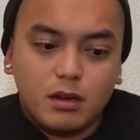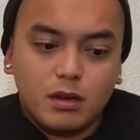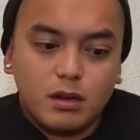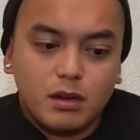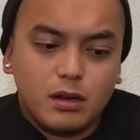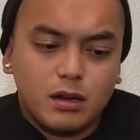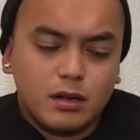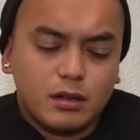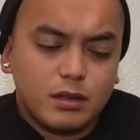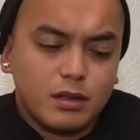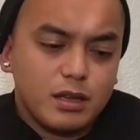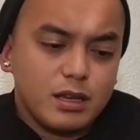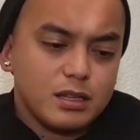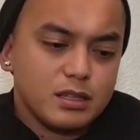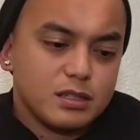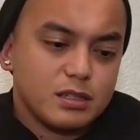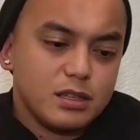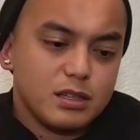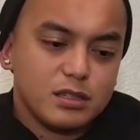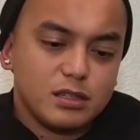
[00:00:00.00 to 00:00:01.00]
I
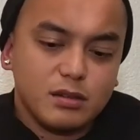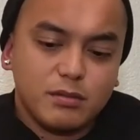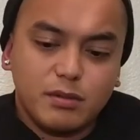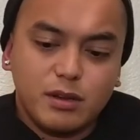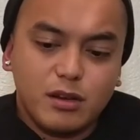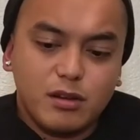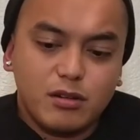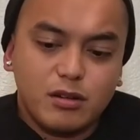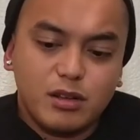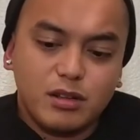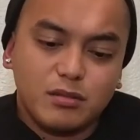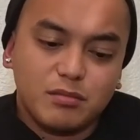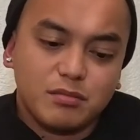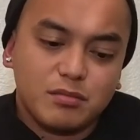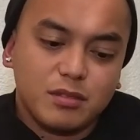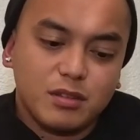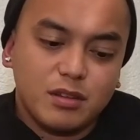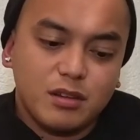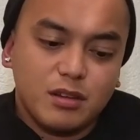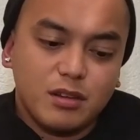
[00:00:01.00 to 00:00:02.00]
guess that's about it.
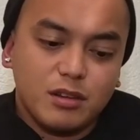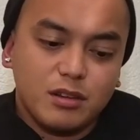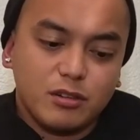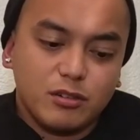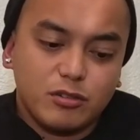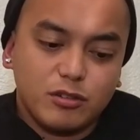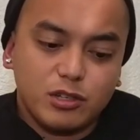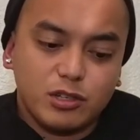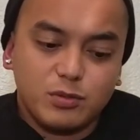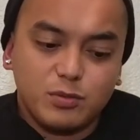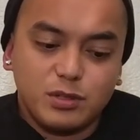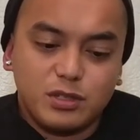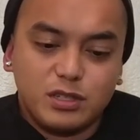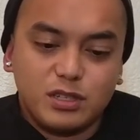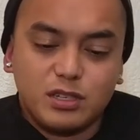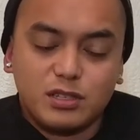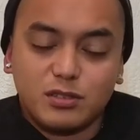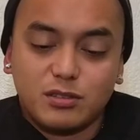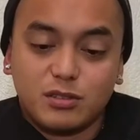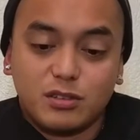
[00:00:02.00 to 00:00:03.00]
Christmas
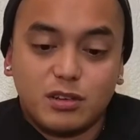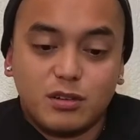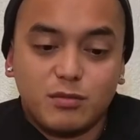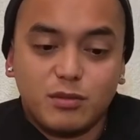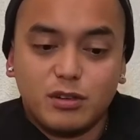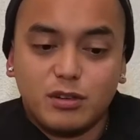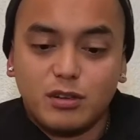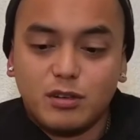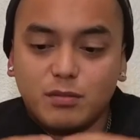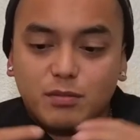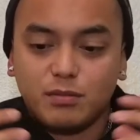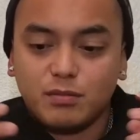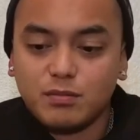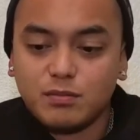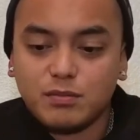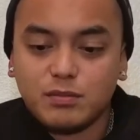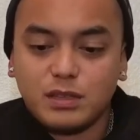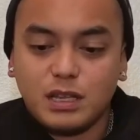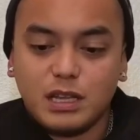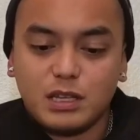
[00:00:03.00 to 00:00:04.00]
season's coming up.
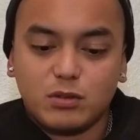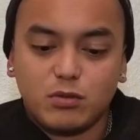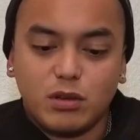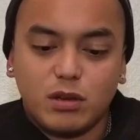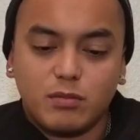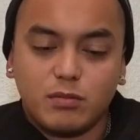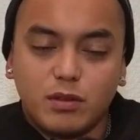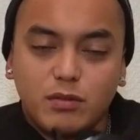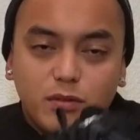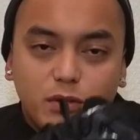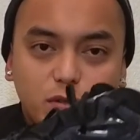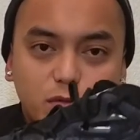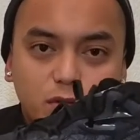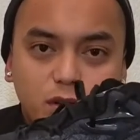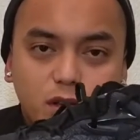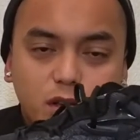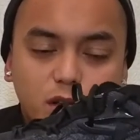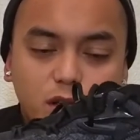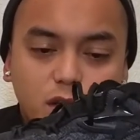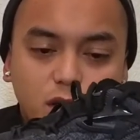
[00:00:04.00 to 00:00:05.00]
That's why I'm giving
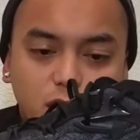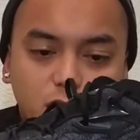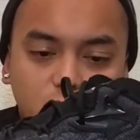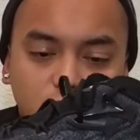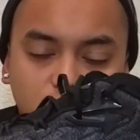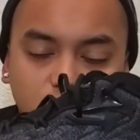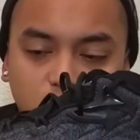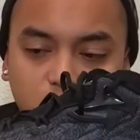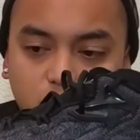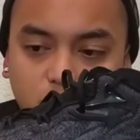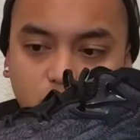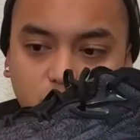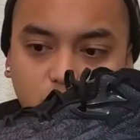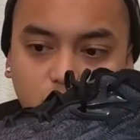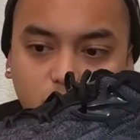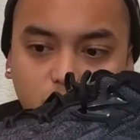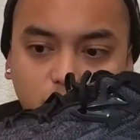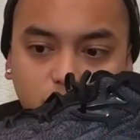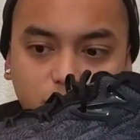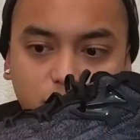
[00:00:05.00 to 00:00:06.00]
away
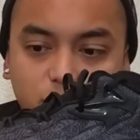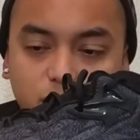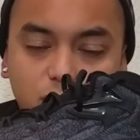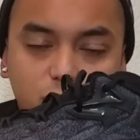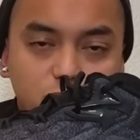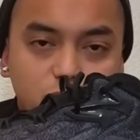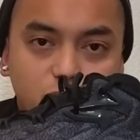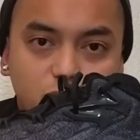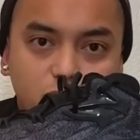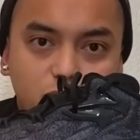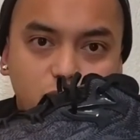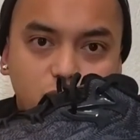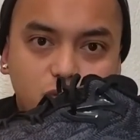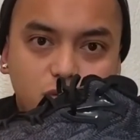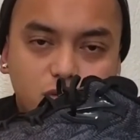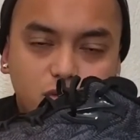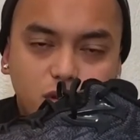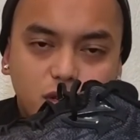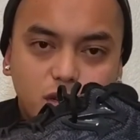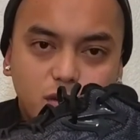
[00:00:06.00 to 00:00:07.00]
a free shoe
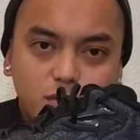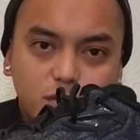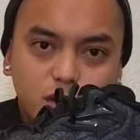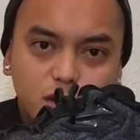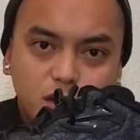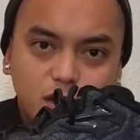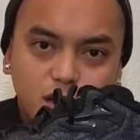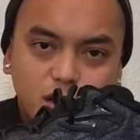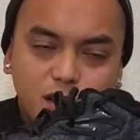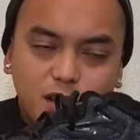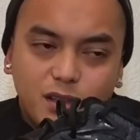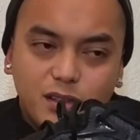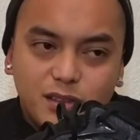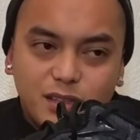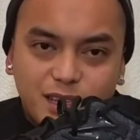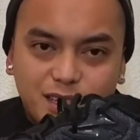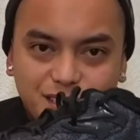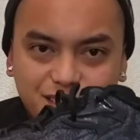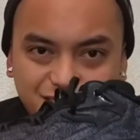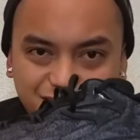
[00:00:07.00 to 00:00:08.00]
to anybody
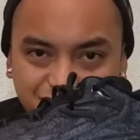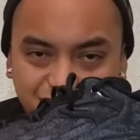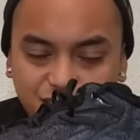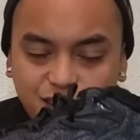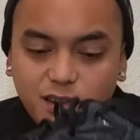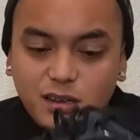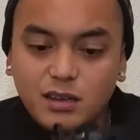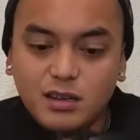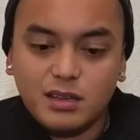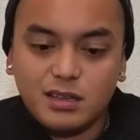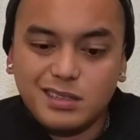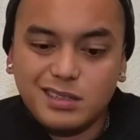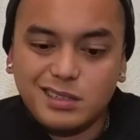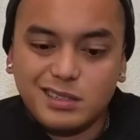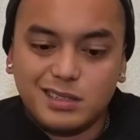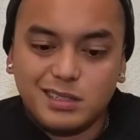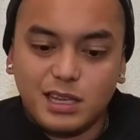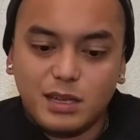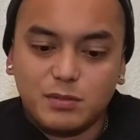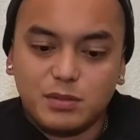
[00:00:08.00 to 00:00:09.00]
that's the
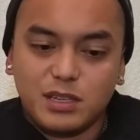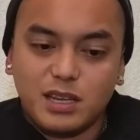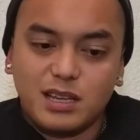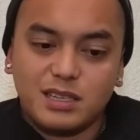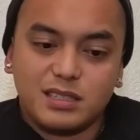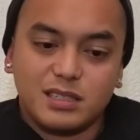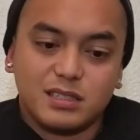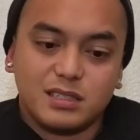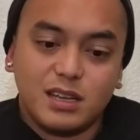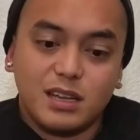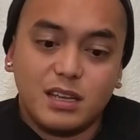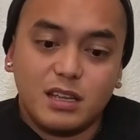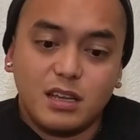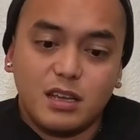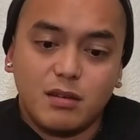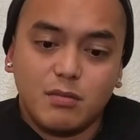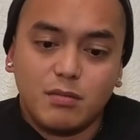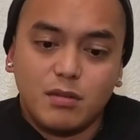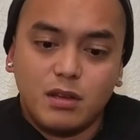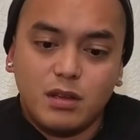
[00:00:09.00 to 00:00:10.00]
same size as I
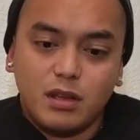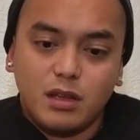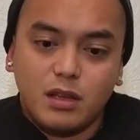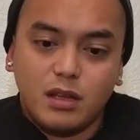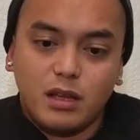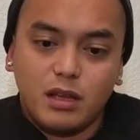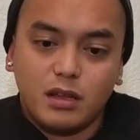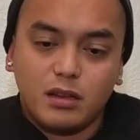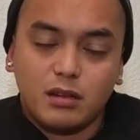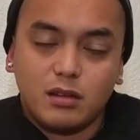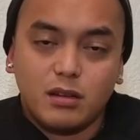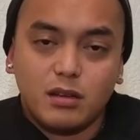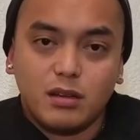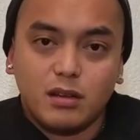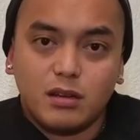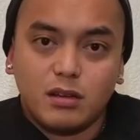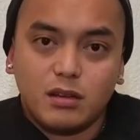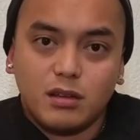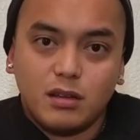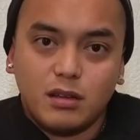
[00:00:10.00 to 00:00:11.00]
am. And
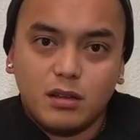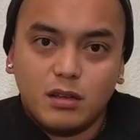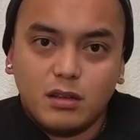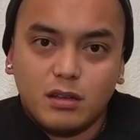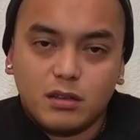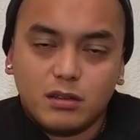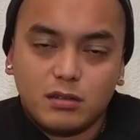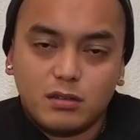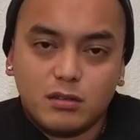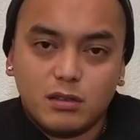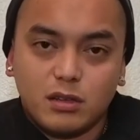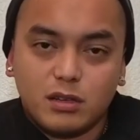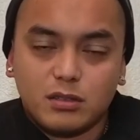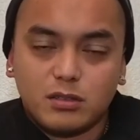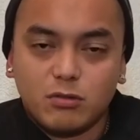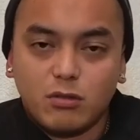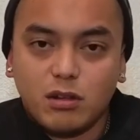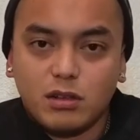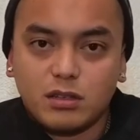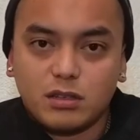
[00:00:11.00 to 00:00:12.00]
uh, good luck
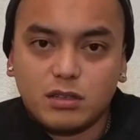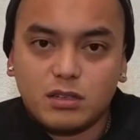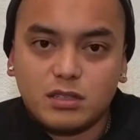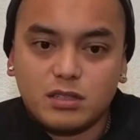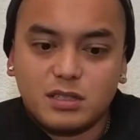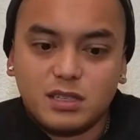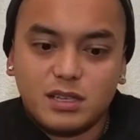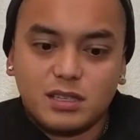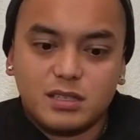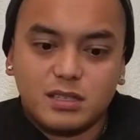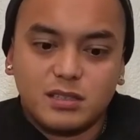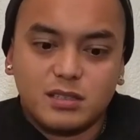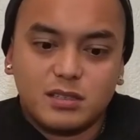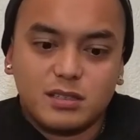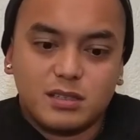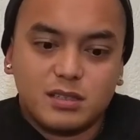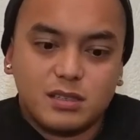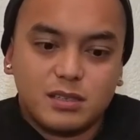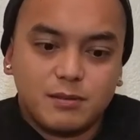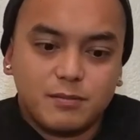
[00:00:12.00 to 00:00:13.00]
to all the
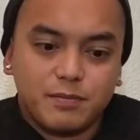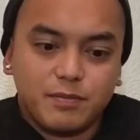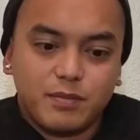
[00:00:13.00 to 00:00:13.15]
contestants.